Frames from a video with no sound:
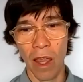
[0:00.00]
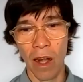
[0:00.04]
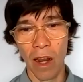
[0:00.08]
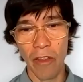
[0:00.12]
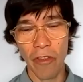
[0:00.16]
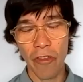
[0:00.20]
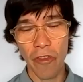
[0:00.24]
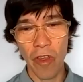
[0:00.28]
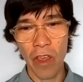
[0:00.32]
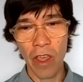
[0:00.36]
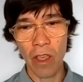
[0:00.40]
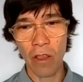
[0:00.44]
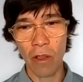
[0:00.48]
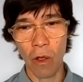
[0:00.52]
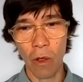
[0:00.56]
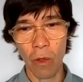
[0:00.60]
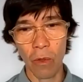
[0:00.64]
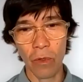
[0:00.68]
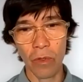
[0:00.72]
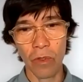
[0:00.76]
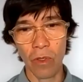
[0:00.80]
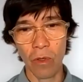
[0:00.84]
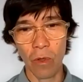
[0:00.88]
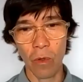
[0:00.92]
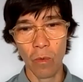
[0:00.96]
I think
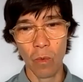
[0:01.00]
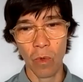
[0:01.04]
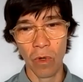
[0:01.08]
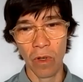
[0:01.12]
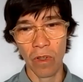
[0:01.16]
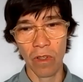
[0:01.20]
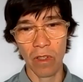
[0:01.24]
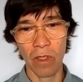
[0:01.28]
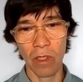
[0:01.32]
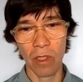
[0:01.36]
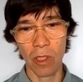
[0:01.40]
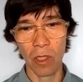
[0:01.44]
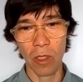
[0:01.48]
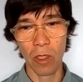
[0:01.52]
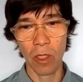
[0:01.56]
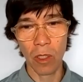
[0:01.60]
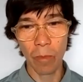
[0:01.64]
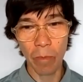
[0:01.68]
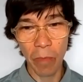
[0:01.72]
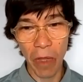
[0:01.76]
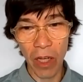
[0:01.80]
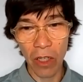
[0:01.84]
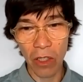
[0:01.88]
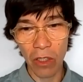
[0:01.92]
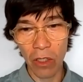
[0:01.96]
also one of the
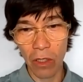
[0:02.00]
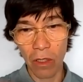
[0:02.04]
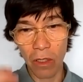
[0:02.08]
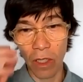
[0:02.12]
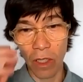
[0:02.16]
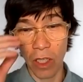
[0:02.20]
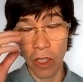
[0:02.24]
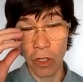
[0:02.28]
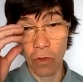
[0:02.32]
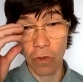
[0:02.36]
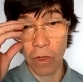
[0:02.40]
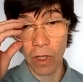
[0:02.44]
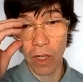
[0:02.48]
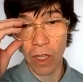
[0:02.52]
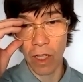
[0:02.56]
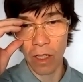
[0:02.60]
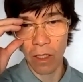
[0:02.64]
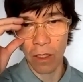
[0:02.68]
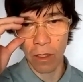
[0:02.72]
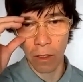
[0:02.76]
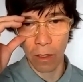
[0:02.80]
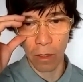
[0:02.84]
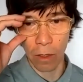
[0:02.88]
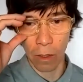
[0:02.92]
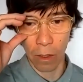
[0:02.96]
special
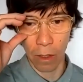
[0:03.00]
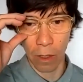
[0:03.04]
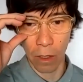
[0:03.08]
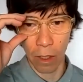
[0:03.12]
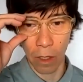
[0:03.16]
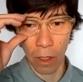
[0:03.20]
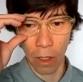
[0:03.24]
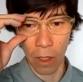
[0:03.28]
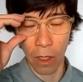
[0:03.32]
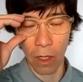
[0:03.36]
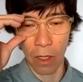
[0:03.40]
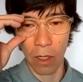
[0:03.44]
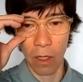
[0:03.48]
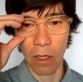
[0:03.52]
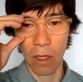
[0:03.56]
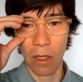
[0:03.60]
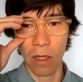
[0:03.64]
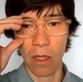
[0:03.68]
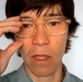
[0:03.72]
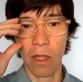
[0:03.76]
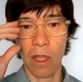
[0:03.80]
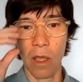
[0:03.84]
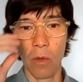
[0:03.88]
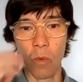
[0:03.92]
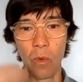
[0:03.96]
ingredients that
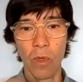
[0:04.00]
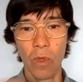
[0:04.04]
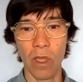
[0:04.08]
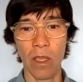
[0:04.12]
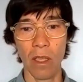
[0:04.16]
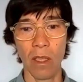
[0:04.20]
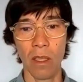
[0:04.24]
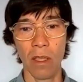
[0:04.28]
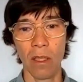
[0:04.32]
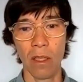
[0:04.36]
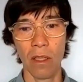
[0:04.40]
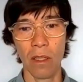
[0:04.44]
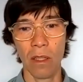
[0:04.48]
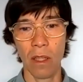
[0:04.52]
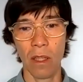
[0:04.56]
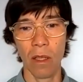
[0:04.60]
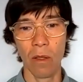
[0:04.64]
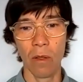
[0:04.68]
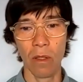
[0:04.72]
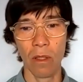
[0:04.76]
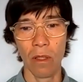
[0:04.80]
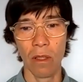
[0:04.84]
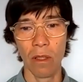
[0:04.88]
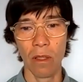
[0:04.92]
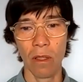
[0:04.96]
we
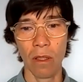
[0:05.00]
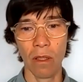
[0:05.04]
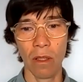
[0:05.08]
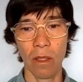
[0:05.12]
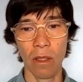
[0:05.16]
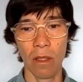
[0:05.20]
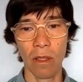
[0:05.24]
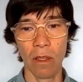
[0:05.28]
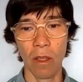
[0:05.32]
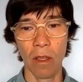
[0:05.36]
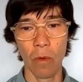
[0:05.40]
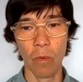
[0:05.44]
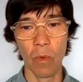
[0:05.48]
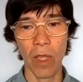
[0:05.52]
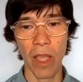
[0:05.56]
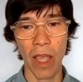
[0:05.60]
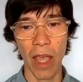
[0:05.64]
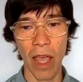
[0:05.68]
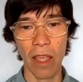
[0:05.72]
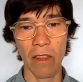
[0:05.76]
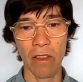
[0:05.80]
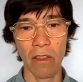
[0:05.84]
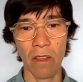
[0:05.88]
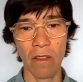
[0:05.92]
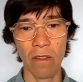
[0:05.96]

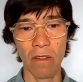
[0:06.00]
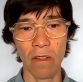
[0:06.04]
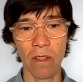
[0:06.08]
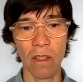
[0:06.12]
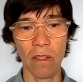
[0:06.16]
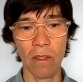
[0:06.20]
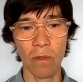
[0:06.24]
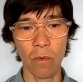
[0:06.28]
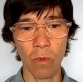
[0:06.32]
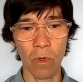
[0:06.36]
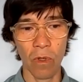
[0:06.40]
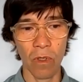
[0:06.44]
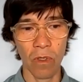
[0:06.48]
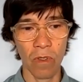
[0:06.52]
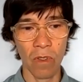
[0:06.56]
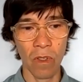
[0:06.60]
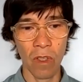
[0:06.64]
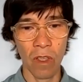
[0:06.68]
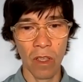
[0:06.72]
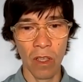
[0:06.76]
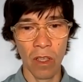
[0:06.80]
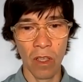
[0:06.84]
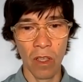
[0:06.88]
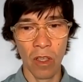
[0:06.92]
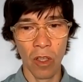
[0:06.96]
had this season
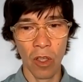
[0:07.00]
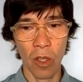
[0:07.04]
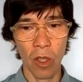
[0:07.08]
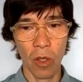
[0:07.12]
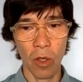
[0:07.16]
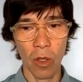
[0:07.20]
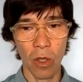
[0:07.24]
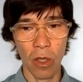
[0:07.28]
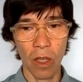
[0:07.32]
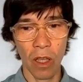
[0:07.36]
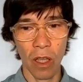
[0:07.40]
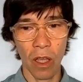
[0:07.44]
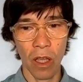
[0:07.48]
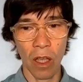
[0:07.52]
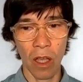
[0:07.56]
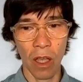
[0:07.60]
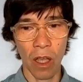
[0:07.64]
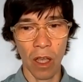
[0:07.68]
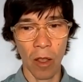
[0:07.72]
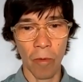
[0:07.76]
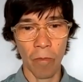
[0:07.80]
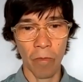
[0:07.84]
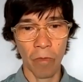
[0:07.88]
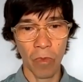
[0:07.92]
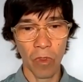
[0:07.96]
was
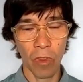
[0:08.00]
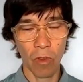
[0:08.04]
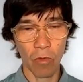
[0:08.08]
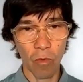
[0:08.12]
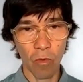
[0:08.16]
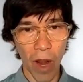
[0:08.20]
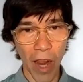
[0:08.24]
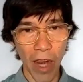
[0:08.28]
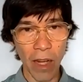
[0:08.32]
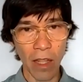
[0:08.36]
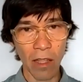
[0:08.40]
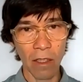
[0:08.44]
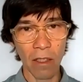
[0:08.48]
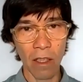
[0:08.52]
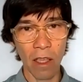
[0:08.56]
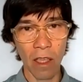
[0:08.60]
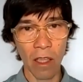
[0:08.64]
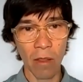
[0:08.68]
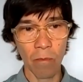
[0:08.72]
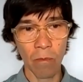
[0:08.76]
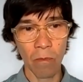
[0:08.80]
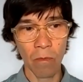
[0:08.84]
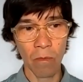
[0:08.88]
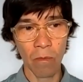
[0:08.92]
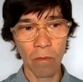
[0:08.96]
the writing
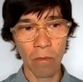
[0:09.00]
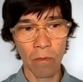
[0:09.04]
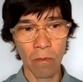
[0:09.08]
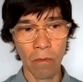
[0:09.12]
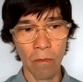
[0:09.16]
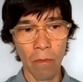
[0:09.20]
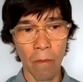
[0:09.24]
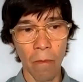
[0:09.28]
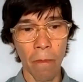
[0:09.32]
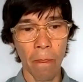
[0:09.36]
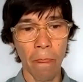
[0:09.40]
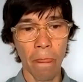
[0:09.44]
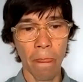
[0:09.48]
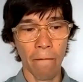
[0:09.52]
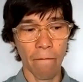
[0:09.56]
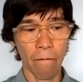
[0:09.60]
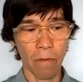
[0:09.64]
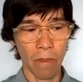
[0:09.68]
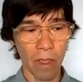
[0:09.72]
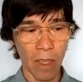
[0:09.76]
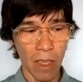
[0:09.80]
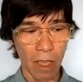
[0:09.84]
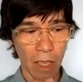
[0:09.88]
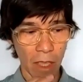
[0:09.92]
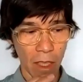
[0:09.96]
team,
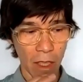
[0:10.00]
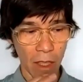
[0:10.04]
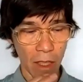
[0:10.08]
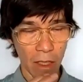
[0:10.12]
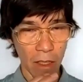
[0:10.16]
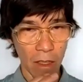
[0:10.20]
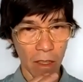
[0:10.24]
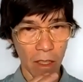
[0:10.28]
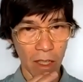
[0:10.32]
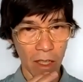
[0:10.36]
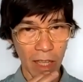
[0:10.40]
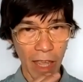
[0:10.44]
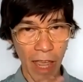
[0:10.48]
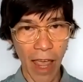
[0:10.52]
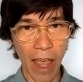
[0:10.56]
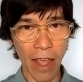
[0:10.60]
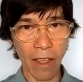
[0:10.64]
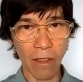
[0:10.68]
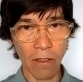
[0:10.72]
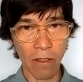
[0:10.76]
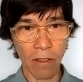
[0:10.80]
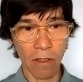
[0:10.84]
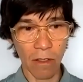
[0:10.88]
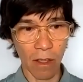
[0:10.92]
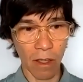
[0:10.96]
the
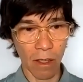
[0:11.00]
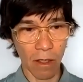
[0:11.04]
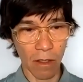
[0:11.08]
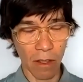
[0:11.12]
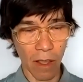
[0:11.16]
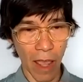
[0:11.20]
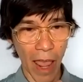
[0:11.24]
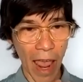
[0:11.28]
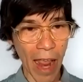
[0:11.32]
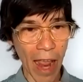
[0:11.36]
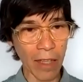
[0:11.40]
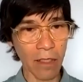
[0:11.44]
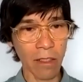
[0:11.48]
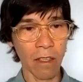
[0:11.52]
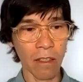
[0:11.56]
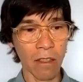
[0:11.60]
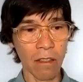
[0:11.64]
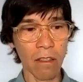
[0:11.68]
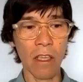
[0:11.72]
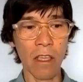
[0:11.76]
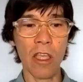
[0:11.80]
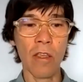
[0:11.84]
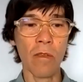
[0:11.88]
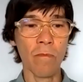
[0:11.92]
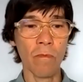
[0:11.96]
cast, the
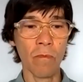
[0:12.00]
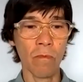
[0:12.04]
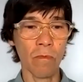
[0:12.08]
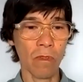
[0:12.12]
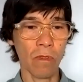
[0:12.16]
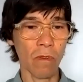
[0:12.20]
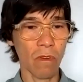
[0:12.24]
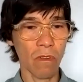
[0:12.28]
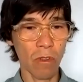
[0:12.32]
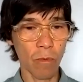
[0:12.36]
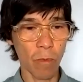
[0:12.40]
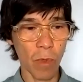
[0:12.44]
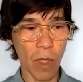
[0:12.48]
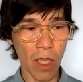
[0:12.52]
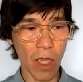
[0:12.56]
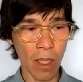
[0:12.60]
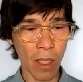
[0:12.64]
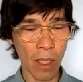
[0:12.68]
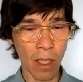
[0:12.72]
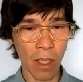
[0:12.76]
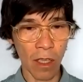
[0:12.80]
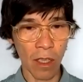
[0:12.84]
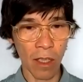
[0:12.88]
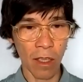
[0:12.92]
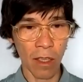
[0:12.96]
acting team, so to
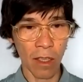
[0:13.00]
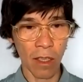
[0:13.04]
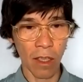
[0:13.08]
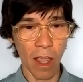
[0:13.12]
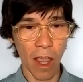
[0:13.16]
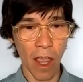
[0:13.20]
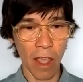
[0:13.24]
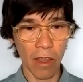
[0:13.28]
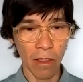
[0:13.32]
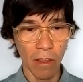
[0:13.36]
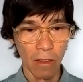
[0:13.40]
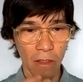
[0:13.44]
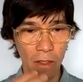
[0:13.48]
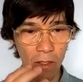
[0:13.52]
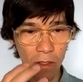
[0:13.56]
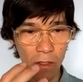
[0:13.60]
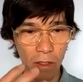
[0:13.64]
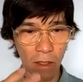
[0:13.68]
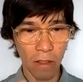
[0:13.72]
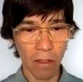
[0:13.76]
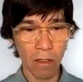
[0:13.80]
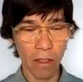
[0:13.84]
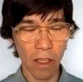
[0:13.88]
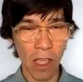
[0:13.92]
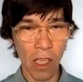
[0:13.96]
speak, and then the
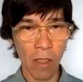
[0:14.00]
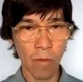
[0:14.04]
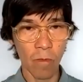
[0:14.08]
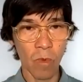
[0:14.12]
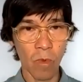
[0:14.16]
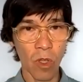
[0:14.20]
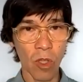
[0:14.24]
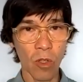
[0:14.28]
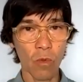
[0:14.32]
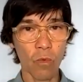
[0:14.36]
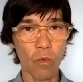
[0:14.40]
stunt team